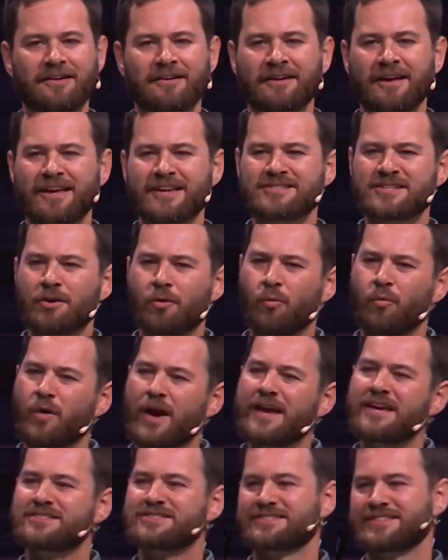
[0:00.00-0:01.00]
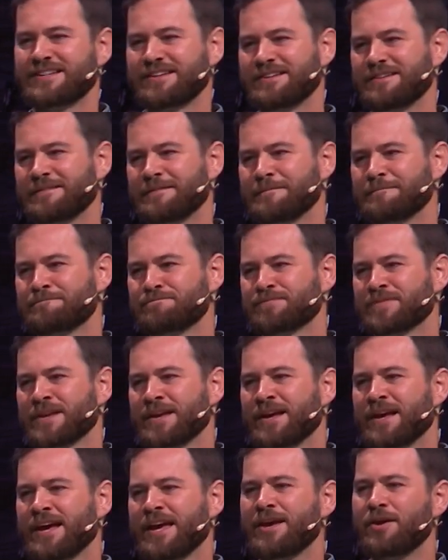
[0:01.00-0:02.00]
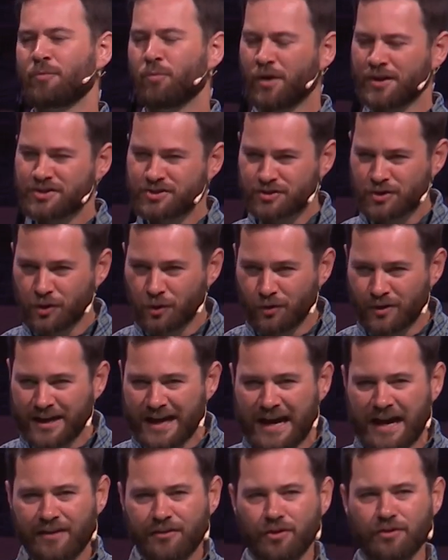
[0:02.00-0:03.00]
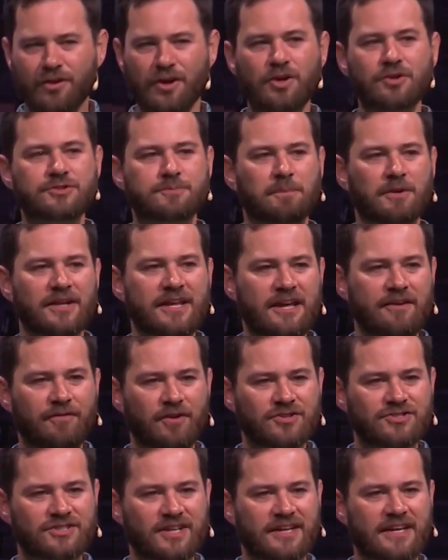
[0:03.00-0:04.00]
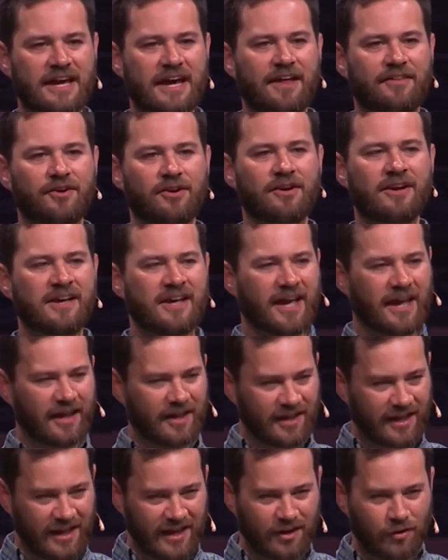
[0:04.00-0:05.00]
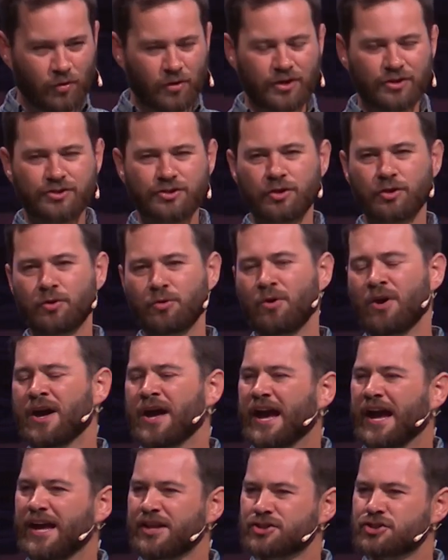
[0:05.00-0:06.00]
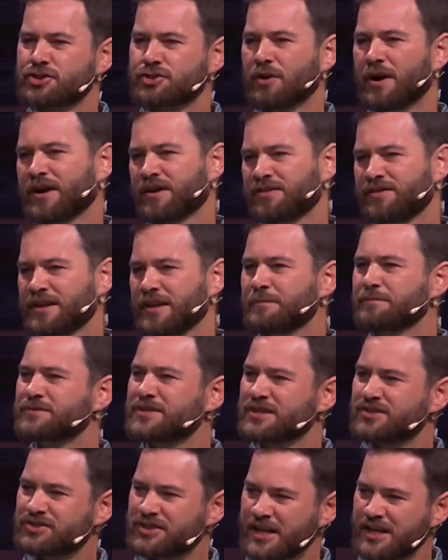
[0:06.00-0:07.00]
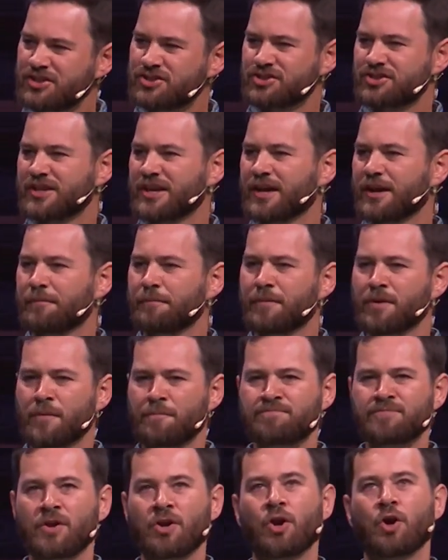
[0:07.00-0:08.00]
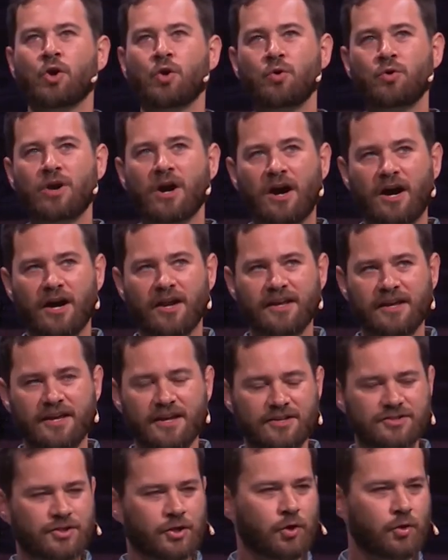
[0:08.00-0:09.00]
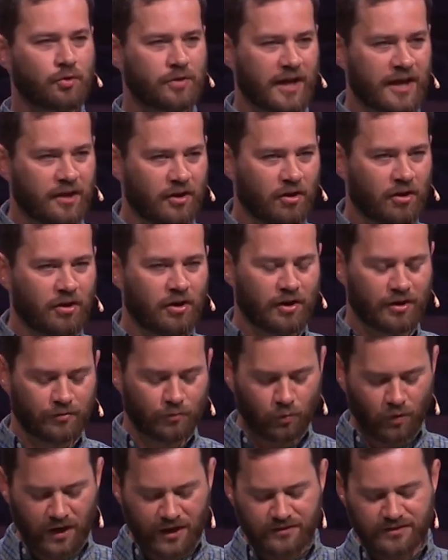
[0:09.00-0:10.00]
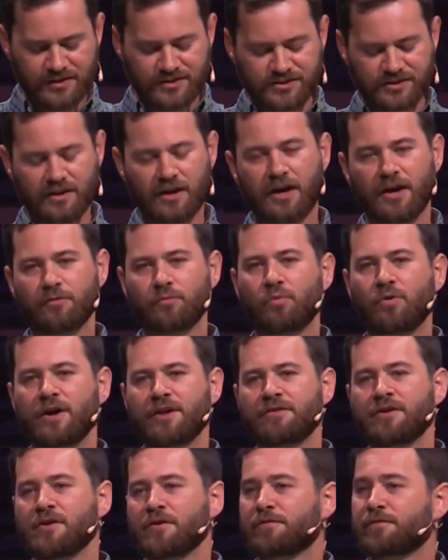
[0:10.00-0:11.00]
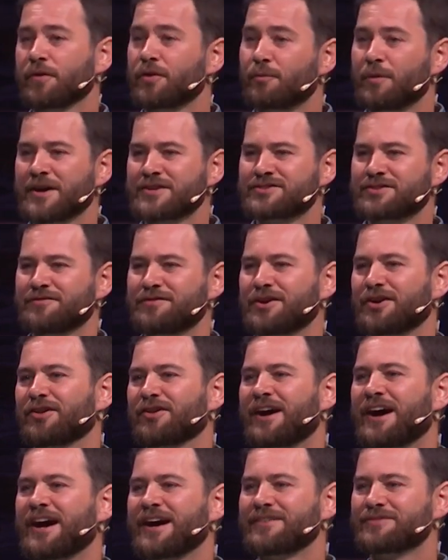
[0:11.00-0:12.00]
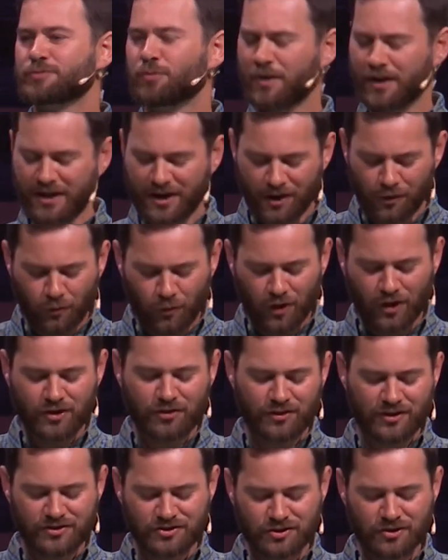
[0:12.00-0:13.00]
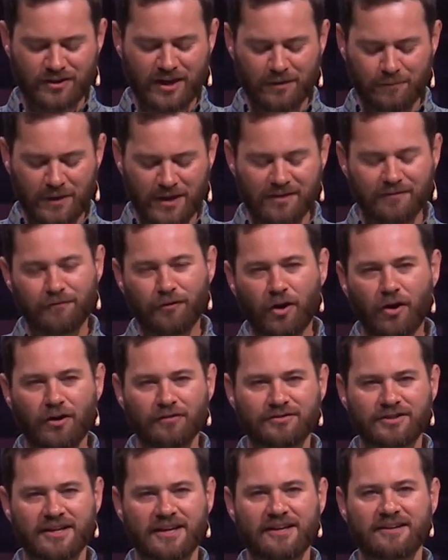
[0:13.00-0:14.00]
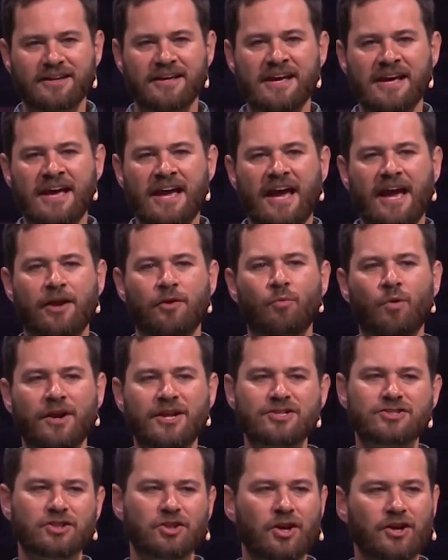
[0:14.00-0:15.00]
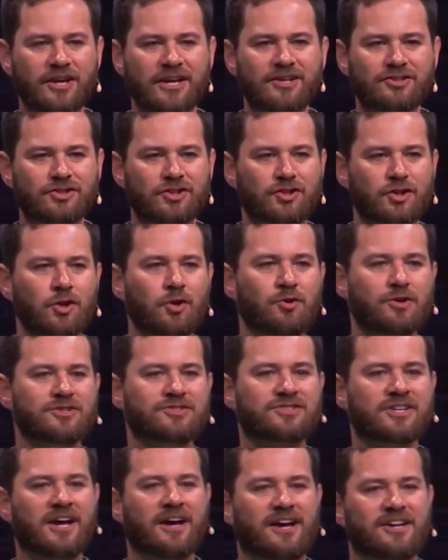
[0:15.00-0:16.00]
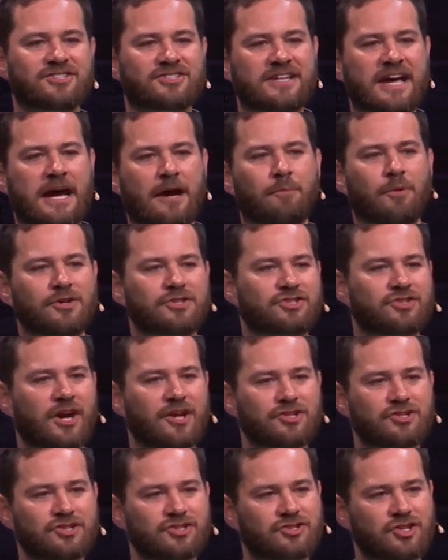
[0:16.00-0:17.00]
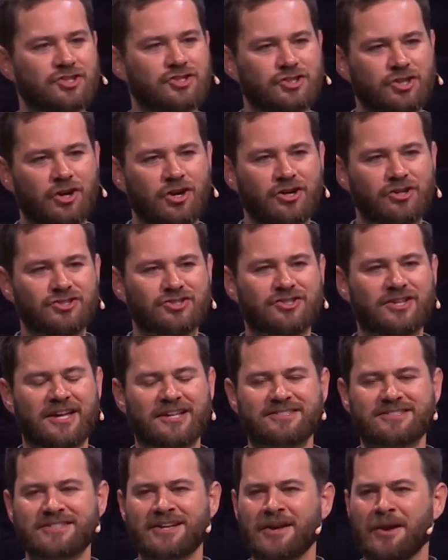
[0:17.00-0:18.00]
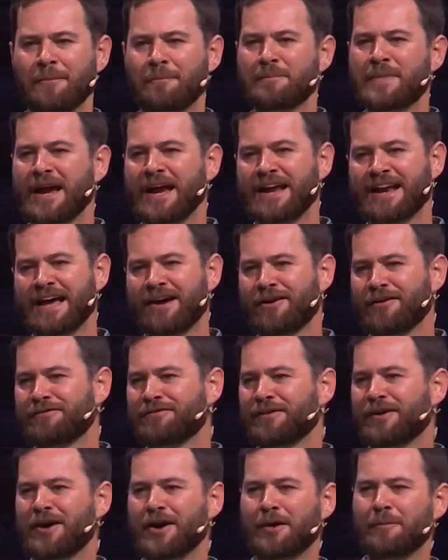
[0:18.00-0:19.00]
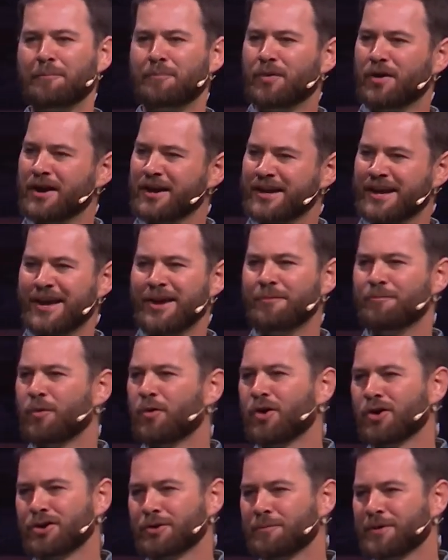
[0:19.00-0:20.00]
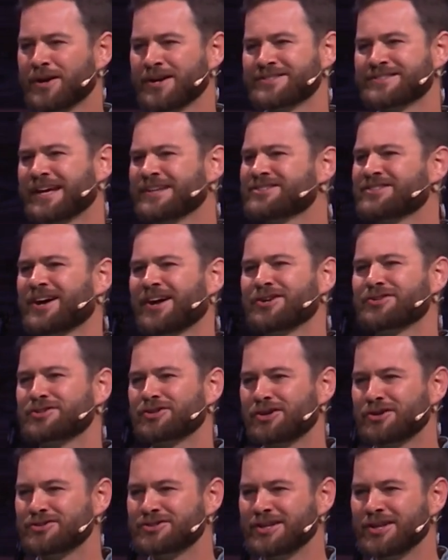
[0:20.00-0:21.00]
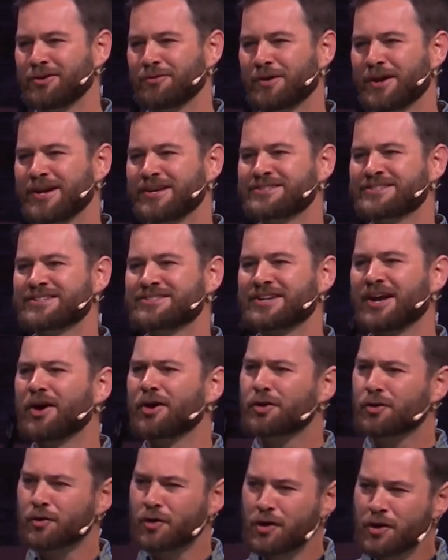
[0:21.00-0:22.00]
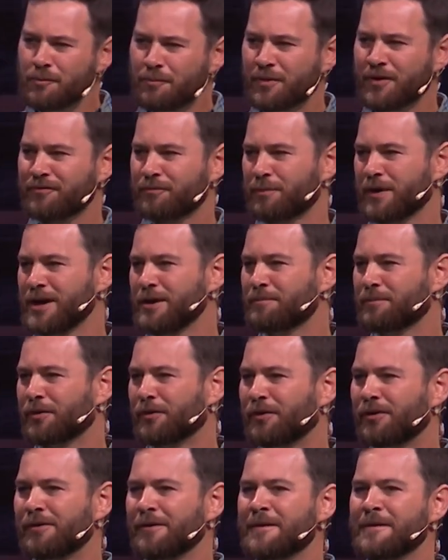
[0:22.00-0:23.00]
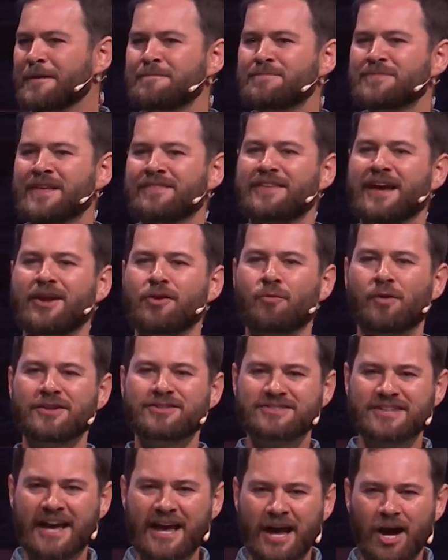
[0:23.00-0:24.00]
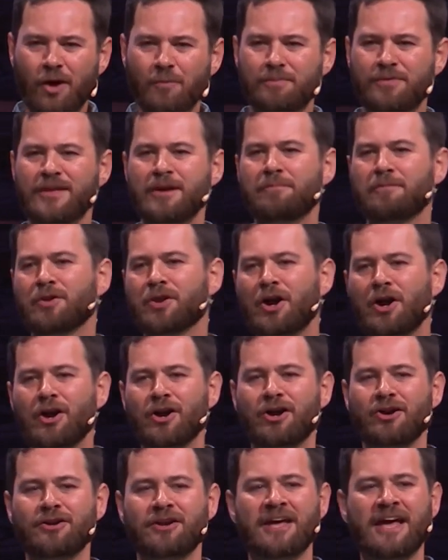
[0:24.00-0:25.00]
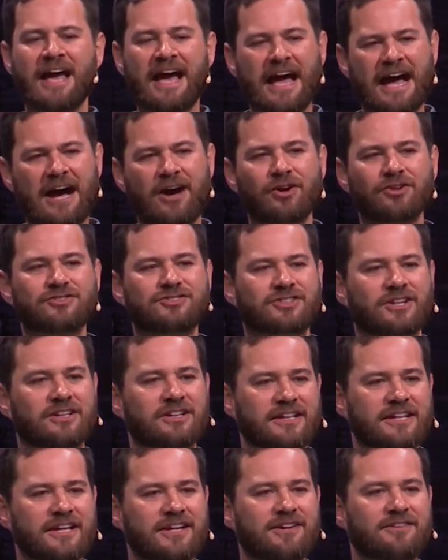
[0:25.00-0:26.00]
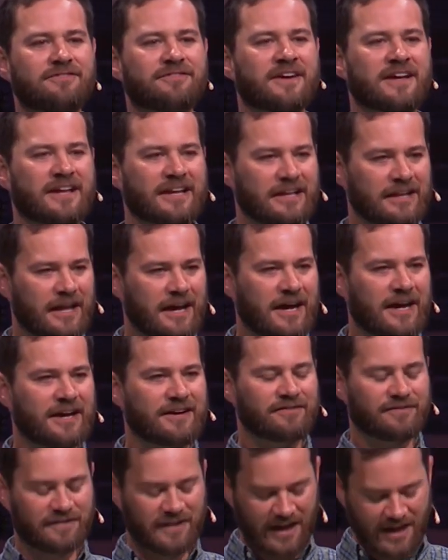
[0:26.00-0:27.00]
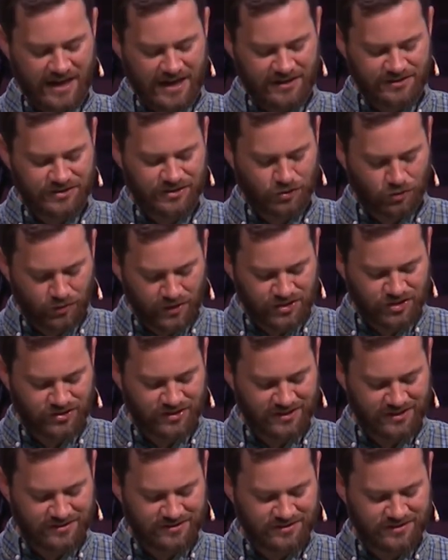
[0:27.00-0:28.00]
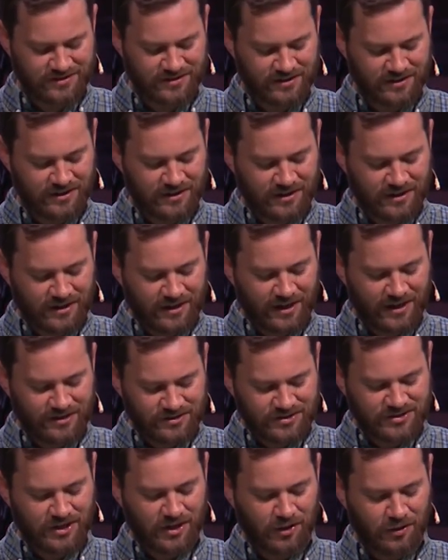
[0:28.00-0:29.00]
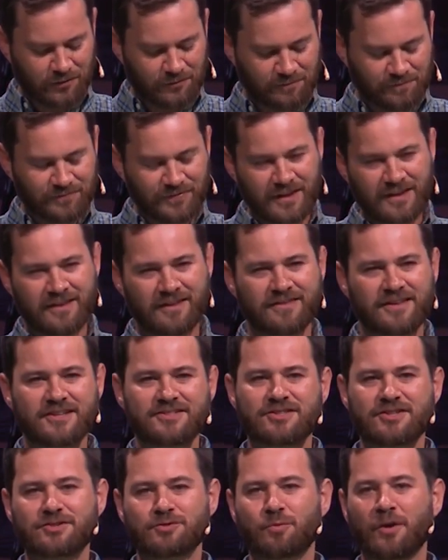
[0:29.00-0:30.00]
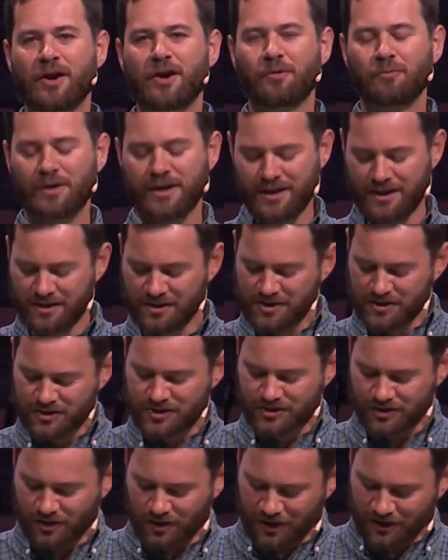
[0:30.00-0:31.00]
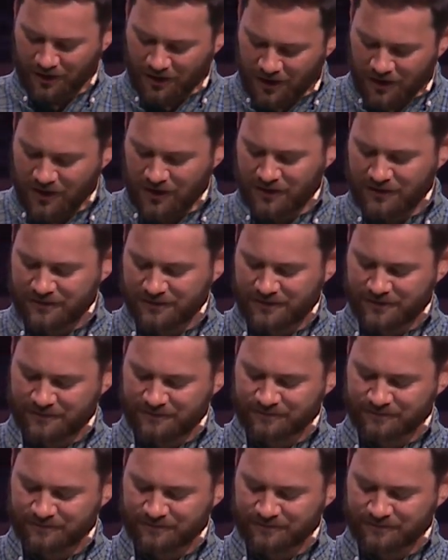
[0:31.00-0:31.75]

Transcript: wasted. He wants to gather those believers together in order to instruct them, to teach them who God is, who they are, and what does God want for the rest of their lives, what kind of work that should they be involved in. And what he's looking to do is establish not just a church that's made of brick and mortar, because that's not a church anyways. It's a group of people that he wants to help them learn how to live life as Christians. And so this is where we start off.